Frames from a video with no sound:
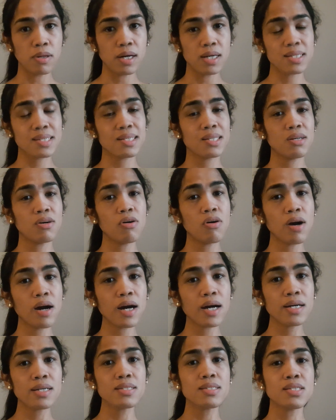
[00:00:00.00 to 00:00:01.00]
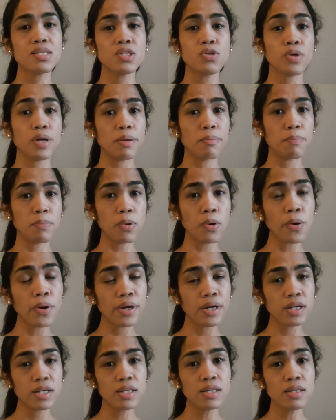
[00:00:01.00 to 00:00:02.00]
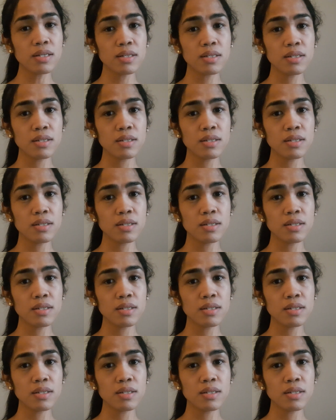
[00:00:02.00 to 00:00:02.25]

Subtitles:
as long as your employer